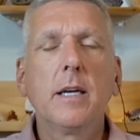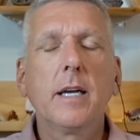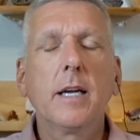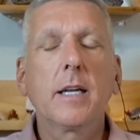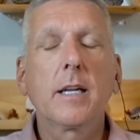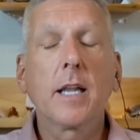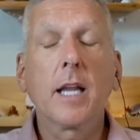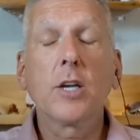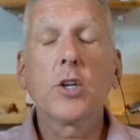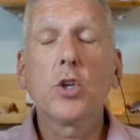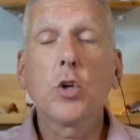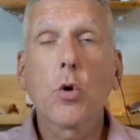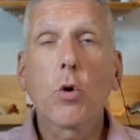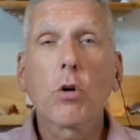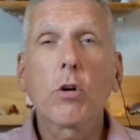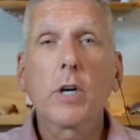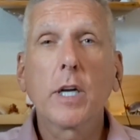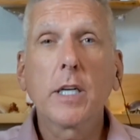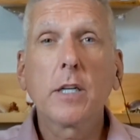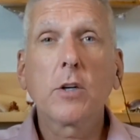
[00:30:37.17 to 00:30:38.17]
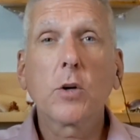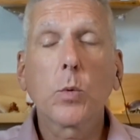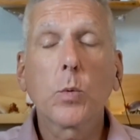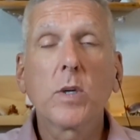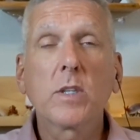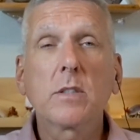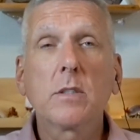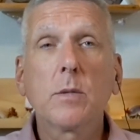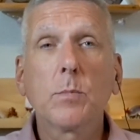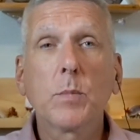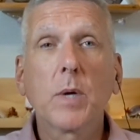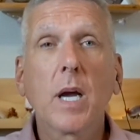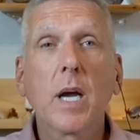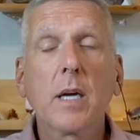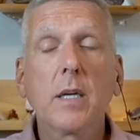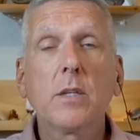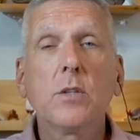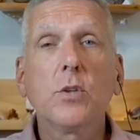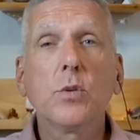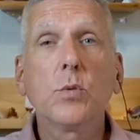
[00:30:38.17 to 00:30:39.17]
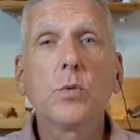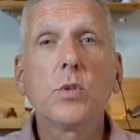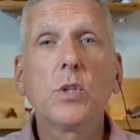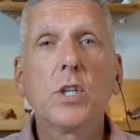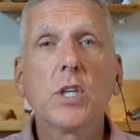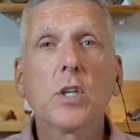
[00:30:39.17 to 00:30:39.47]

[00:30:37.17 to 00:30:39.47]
And let your inner wisdom guide you.